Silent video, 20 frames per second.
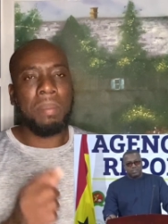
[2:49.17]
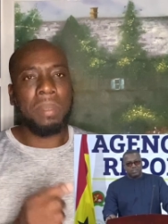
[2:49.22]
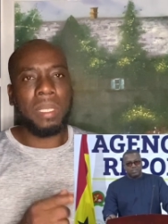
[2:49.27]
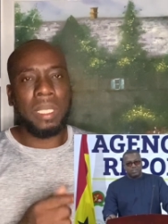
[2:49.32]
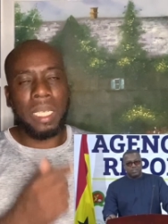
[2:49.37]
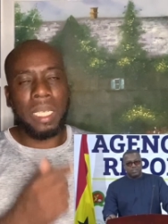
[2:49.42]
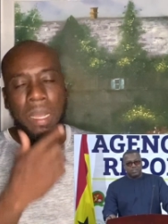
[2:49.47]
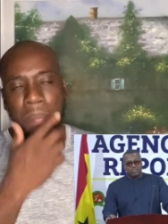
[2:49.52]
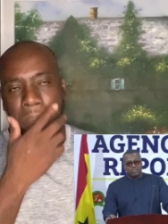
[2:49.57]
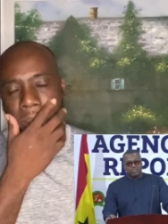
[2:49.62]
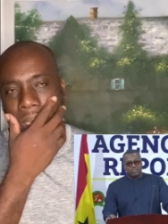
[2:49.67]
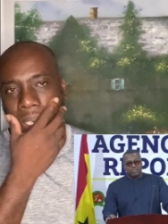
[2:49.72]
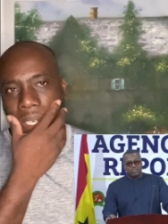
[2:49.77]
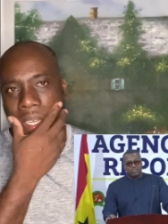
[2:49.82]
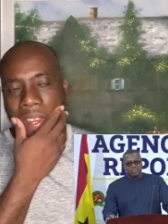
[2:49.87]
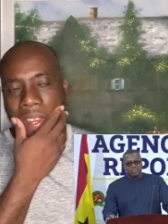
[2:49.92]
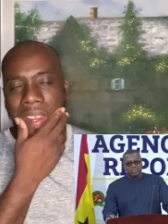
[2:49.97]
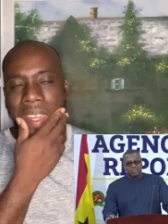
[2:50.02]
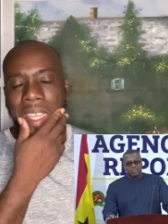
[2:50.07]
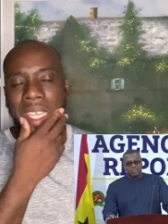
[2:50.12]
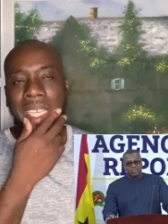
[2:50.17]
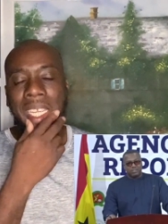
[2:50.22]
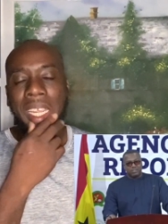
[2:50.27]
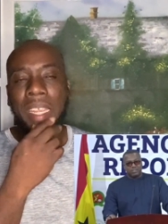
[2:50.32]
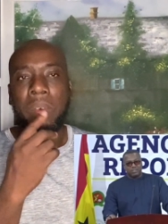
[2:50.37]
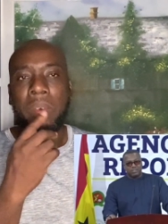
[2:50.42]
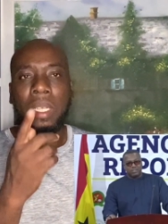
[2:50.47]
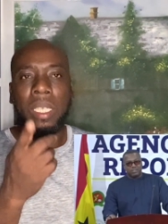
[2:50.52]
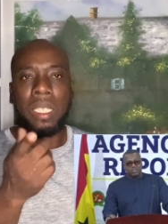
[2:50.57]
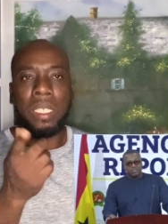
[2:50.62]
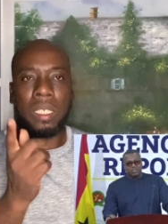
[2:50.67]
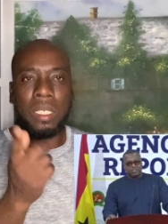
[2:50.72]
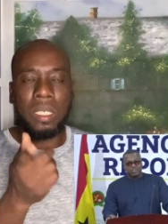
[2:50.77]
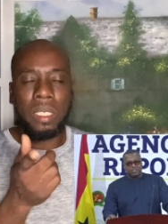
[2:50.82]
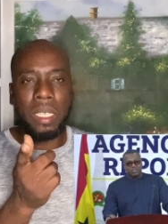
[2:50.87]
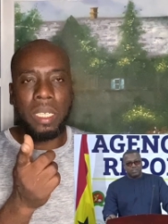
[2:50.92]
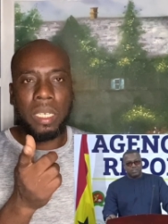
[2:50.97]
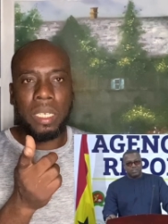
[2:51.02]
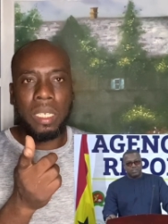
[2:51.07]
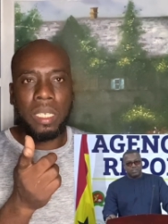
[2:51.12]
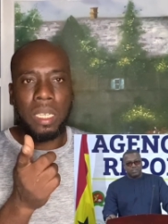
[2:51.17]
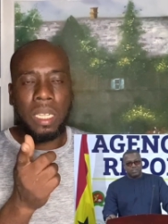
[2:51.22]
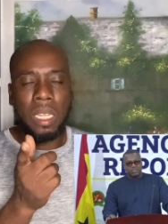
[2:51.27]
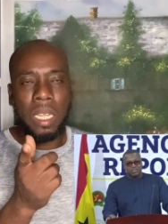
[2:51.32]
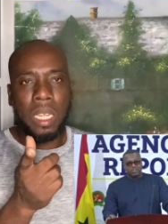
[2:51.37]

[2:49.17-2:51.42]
stuck up in there. You hear what he just said?